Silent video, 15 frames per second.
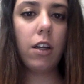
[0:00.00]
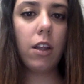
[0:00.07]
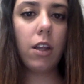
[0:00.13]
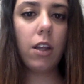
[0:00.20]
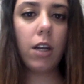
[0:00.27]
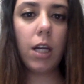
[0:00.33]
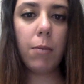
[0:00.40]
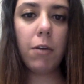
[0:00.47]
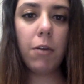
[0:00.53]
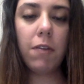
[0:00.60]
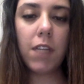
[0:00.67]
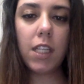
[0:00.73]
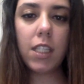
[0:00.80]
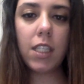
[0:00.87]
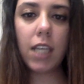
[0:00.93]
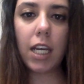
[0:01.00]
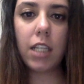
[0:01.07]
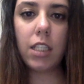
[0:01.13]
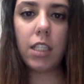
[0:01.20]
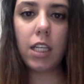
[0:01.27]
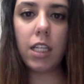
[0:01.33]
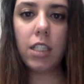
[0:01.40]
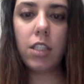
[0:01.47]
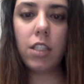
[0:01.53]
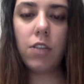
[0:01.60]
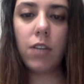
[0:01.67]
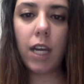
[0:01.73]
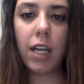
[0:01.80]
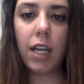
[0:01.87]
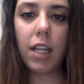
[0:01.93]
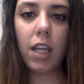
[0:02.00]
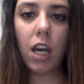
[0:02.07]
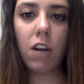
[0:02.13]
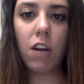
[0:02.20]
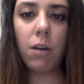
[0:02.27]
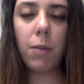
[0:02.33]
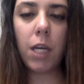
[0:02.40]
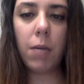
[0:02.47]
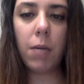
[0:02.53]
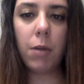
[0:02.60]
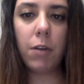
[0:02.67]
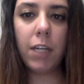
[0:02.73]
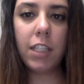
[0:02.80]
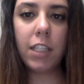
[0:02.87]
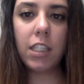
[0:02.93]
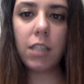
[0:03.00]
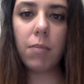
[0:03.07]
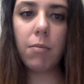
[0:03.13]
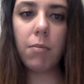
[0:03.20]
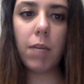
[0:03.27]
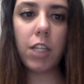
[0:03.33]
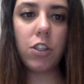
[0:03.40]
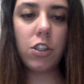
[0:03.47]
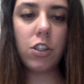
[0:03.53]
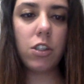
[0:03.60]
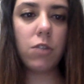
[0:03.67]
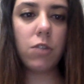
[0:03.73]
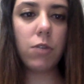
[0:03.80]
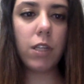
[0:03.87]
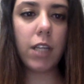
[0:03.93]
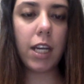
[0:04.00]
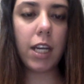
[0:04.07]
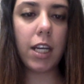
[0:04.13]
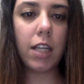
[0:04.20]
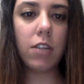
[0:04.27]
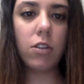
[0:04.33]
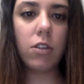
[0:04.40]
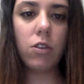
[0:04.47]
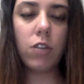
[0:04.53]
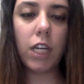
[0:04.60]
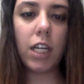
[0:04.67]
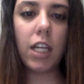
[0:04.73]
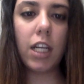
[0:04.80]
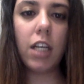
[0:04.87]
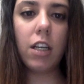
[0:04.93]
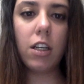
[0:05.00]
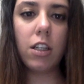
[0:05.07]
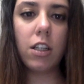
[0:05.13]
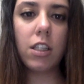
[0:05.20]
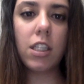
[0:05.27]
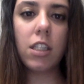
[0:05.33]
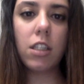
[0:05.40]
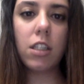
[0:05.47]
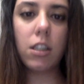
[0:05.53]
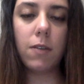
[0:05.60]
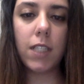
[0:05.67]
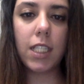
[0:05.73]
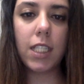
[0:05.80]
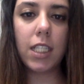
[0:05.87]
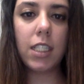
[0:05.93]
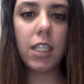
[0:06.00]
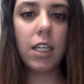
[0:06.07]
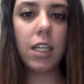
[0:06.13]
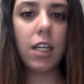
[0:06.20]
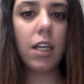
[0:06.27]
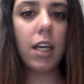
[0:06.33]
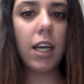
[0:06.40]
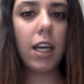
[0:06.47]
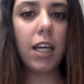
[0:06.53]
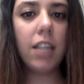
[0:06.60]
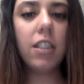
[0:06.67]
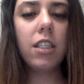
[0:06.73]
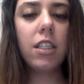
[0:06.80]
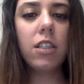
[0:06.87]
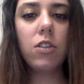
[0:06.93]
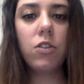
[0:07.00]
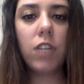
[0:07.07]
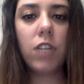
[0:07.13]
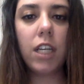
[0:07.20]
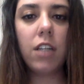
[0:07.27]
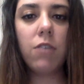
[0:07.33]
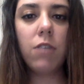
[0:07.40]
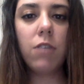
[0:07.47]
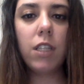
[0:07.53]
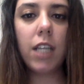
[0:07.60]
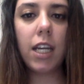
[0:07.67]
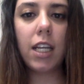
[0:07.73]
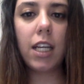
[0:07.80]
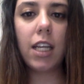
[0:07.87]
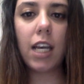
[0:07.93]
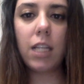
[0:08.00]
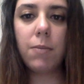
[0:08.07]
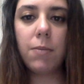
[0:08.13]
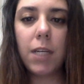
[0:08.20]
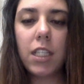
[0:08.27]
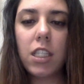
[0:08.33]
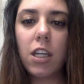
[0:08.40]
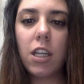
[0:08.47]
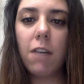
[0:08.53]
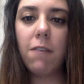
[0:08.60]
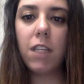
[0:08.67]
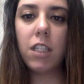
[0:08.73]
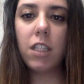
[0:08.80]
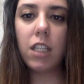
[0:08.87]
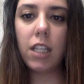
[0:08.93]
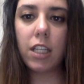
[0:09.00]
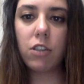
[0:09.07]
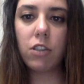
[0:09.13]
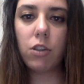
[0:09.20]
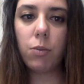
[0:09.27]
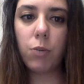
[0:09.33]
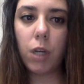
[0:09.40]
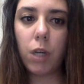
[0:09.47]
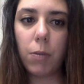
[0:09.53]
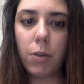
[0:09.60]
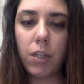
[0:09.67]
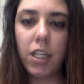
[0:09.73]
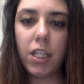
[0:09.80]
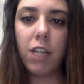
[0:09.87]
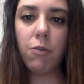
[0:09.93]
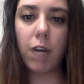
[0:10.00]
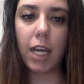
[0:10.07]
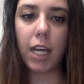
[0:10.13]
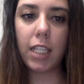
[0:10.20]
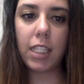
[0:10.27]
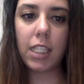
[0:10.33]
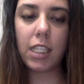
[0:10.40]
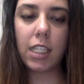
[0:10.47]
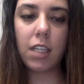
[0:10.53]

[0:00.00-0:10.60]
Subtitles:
The name of this case is United Arab Emirates Measures Relating to Trade in Goods and Services and Trade-Related Aspects of Intellectual Property Rights.